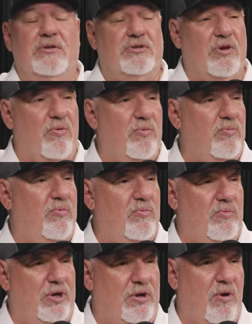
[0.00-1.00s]
So
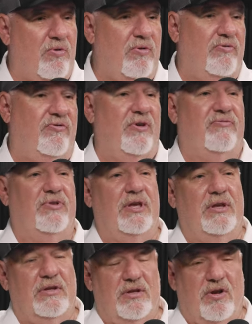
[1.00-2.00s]
we go to a
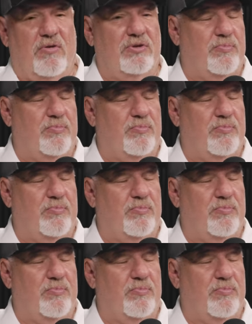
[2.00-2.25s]
50 and you know,